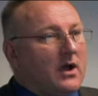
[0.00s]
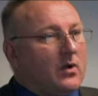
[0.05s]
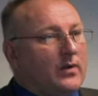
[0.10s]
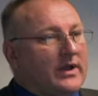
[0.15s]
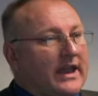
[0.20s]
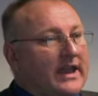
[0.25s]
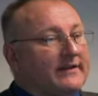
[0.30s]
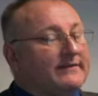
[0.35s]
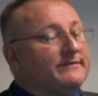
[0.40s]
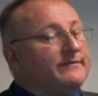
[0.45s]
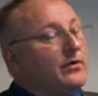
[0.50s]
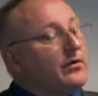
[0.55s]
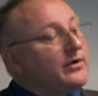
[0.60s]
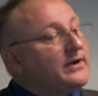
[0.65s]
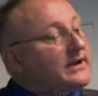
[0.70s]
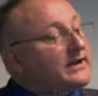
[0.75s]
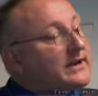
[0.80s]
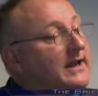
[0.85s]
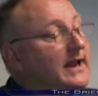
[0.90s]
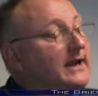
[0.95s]
We have
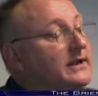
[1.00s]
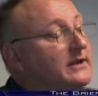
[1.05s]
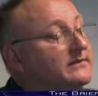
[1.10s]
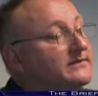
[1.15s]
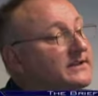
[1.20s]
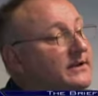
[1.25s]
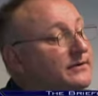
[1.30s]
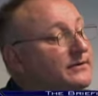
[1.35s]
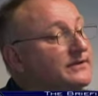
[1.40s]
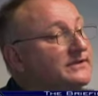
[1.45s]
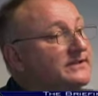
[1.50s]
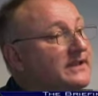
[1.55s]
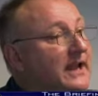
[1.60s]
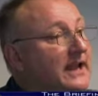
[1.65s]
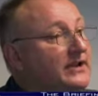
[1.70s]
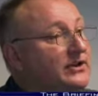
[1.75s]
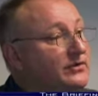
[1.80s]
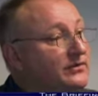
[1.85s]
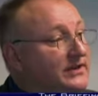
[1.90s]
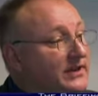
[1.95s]
4 detectives that are
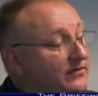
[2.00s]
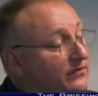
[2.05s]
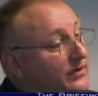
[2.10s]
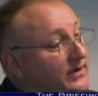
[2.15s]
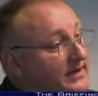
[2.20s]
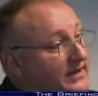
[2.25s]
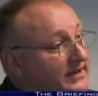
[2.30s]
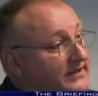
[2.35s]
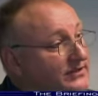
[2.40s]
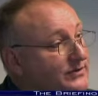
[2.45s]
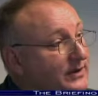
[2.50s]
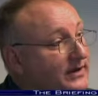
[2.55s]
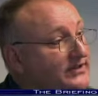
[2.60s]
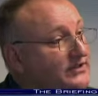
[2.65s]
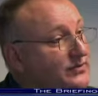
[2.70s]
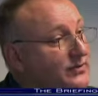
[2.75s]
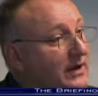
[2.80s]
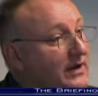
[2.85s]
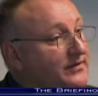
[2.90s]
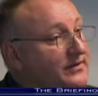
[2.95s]
assigned to different
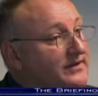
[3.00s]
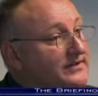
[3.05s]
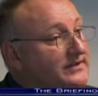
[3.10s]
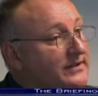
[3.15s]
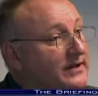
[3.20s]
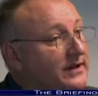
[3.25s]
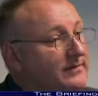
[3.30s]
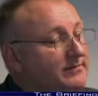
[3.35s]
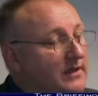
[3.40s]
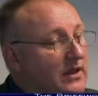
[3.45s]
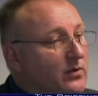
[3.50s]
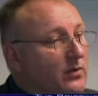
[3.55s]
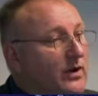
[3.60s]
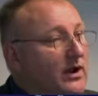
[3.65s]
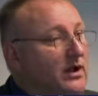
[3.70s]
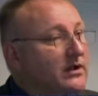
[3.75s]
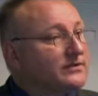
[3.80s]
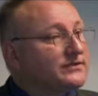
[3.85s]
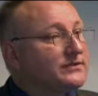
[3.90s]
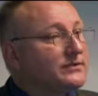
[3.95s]
districts throughout the city, and
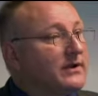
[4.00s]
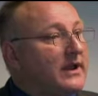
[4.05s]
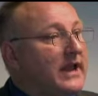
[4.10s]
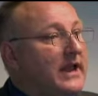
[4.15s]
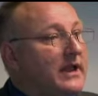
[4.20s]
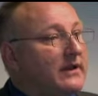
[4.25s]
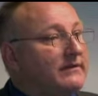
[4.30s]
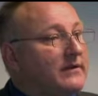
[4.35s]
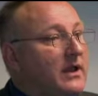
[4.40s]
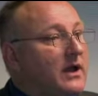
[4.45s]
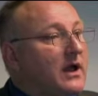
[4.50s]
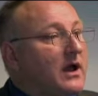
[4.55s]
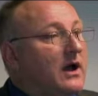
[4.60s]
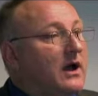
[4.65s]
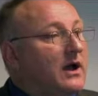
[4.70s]
we also have